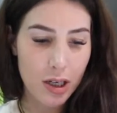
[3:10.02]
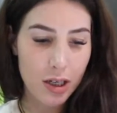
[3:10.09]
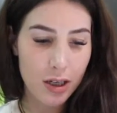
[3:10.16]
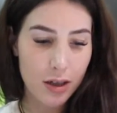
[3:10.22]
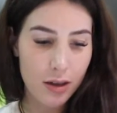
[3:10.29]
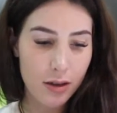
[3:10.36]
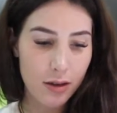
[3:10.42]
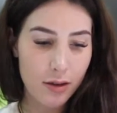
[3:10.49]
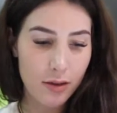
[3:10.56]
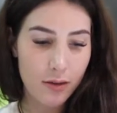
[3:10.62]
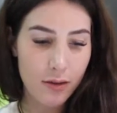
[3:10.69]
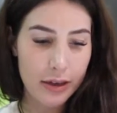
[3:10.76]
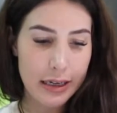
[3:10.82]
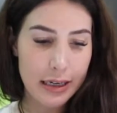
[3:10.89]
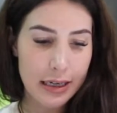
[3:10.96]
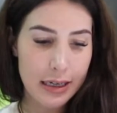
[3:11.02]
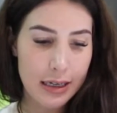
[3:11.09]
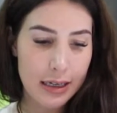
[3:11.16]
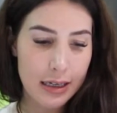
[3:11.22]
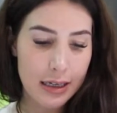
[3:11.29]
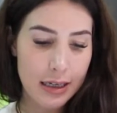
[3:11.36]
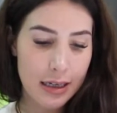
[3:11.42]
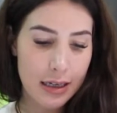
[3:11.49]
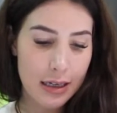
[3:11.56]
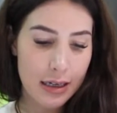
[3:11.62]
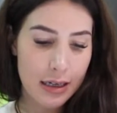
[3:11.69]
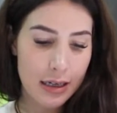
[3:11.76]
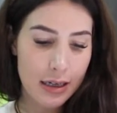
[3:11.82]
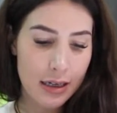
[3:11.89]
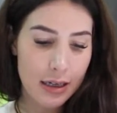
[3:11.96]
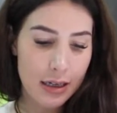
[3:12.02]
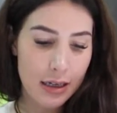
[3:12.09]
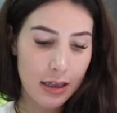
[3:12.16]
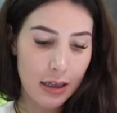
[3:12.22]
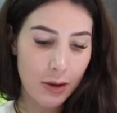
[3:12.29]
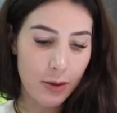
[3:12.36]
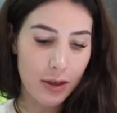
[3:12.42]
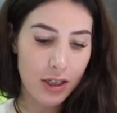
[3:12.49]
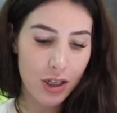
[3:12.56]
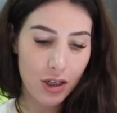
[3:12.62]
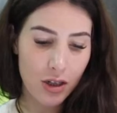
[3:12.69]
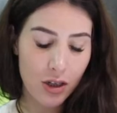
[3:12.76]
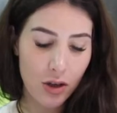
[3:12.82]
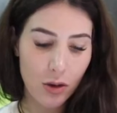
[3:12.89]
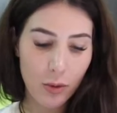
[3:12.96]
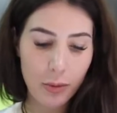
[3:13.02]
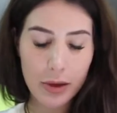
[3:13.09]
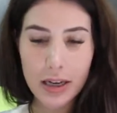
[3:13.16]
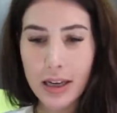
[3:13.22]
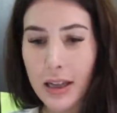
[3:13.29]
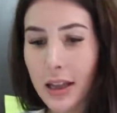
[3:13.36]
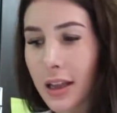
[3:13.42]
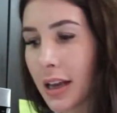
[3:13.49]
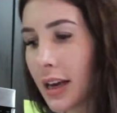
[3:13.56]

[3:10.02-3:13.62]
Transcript: of liquid dish soap in